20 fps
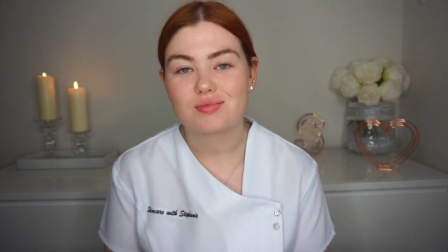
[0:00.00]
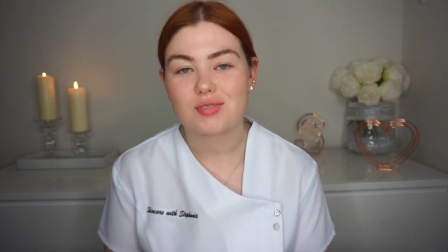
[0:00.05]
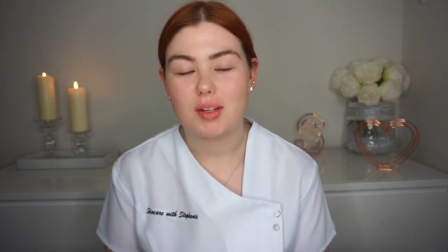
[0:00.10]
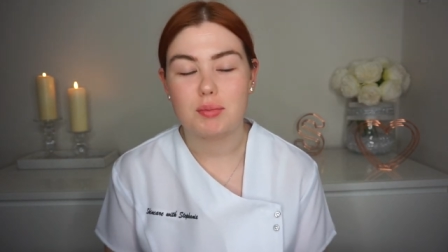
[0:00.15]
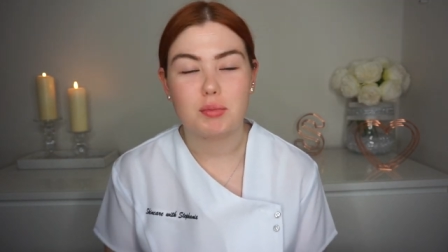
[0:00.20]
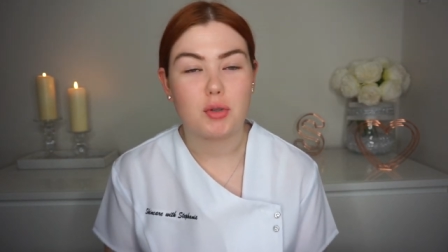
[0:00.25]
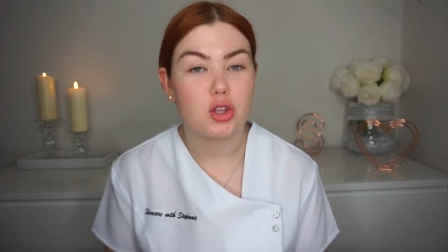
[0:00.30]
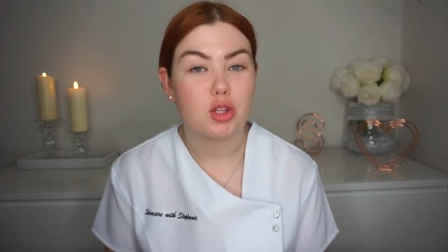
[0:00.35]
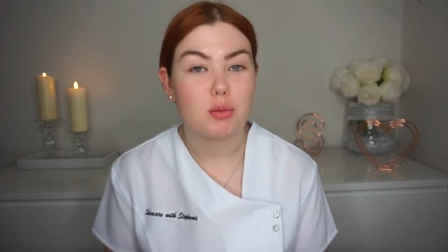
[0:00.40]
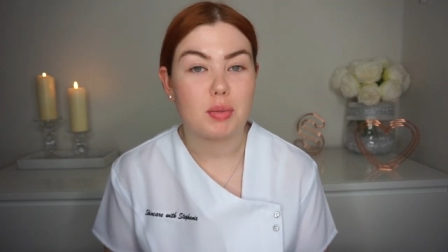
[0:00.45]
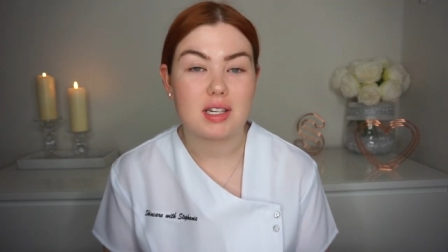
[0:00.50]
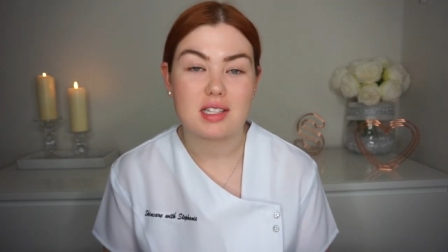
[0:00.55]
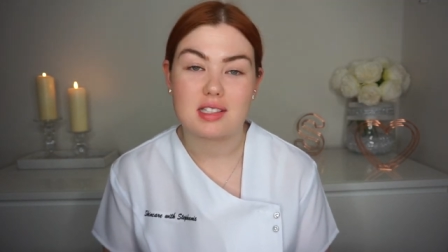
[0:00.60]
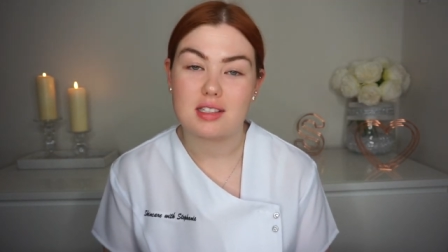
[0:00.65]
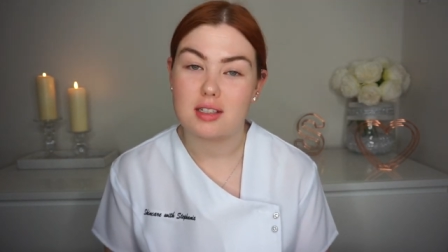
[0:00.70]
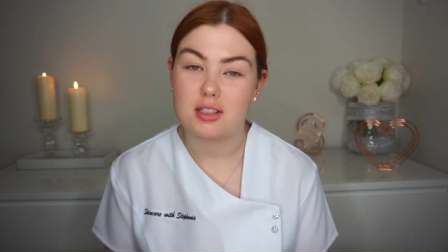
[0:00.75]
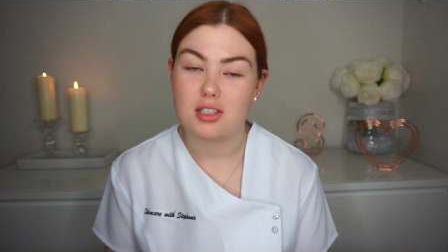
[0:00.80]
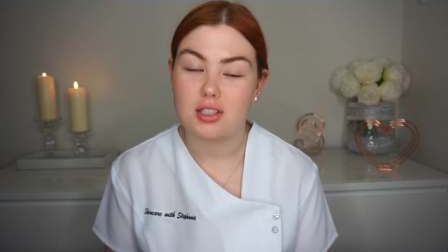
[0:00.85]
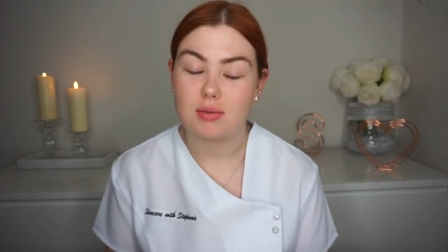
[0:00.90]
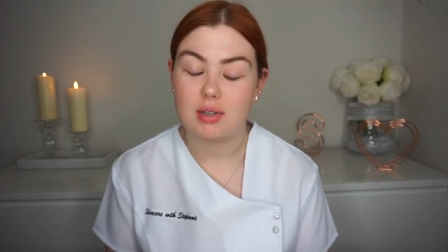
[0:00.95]
I'm not the best
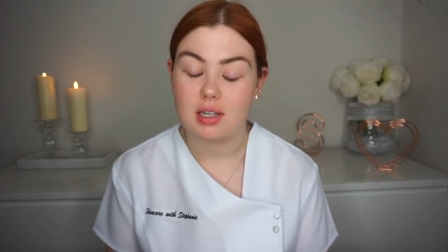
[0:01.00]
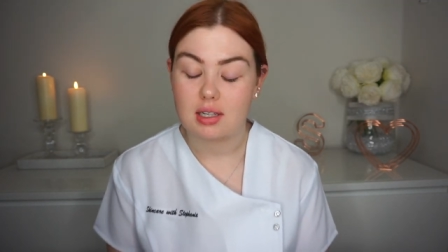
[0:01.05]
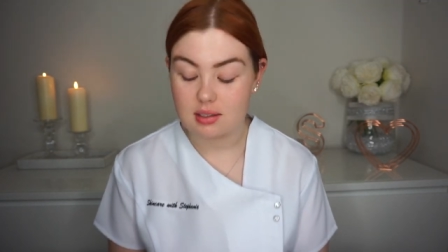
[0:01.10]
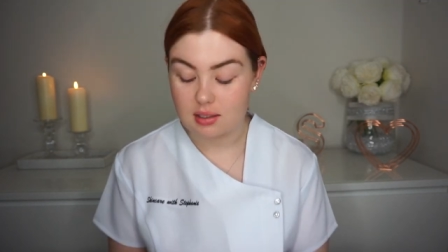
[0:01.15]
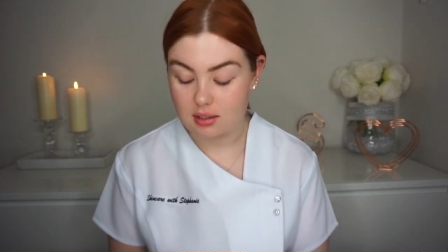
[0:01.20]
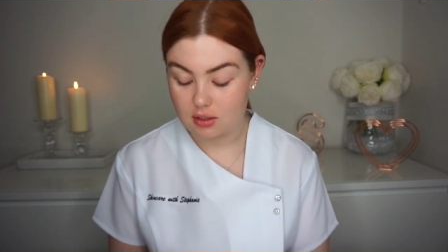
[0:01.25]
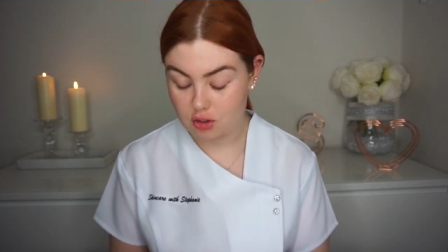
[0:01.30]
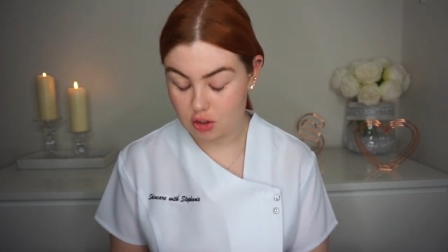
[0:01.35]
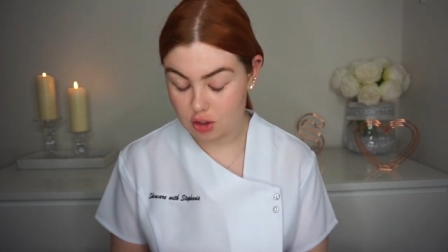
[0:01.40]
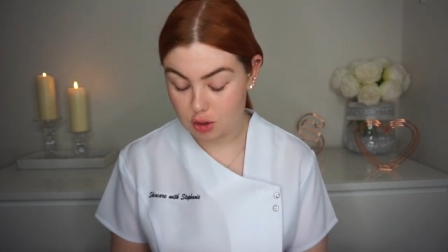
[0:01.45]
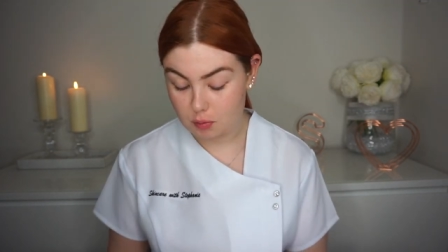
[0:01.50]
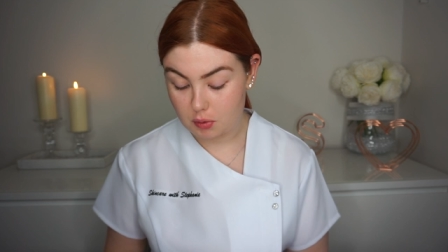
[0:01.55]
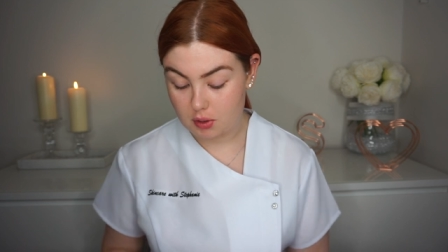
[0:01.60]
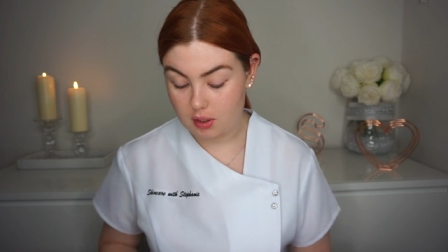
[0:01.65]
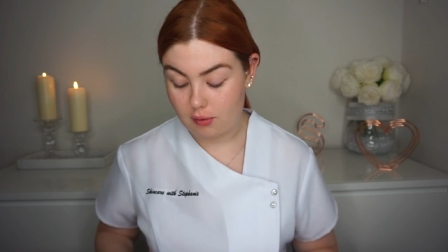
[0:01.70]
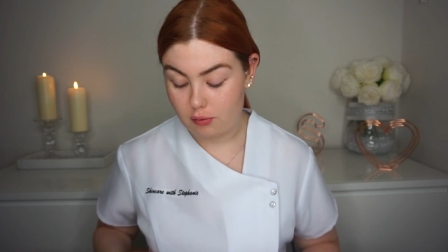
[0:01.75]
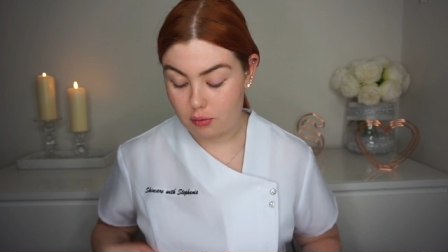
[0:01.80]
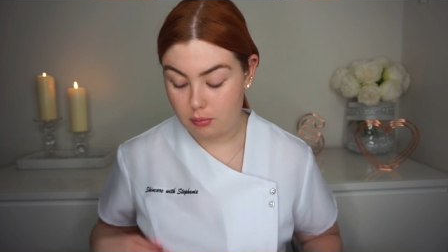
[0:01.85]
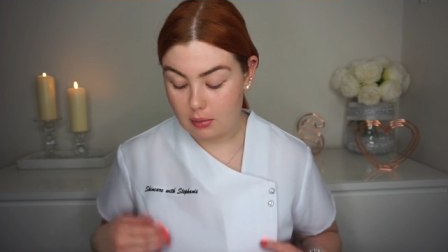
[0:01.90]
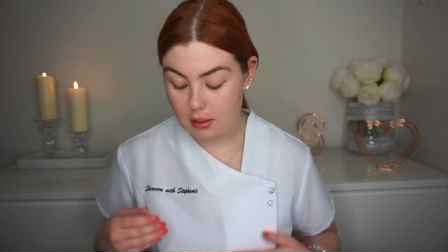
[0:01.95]
at doing extensions, but
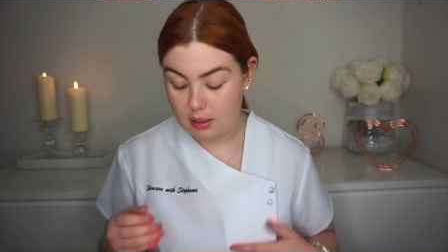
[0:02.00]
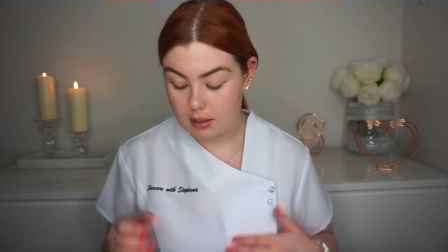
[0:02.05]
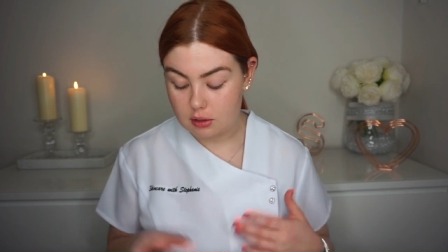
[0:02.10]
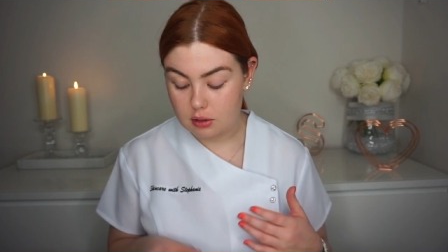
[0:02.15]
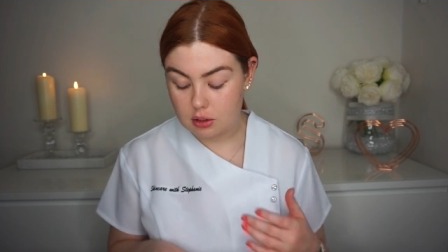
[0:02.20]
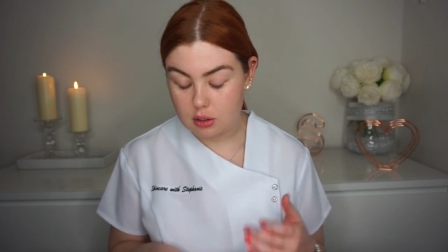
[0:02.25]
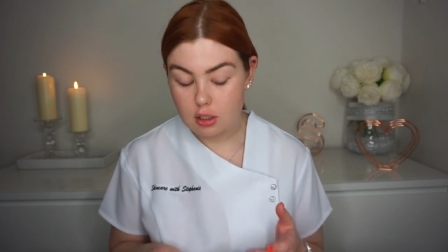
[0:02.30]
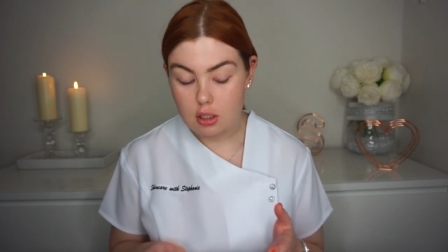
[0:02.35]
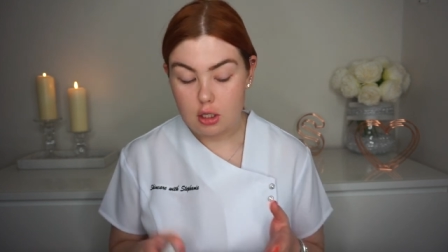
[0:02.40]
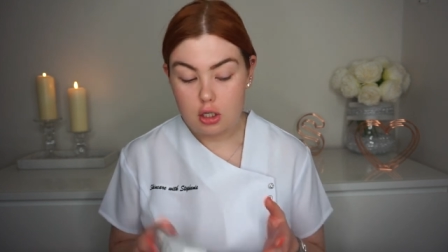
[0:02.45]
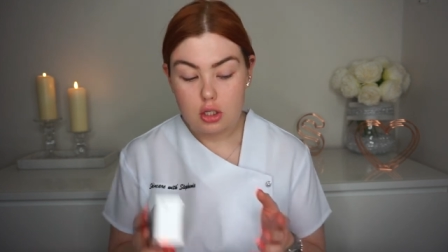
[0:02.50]
never mind.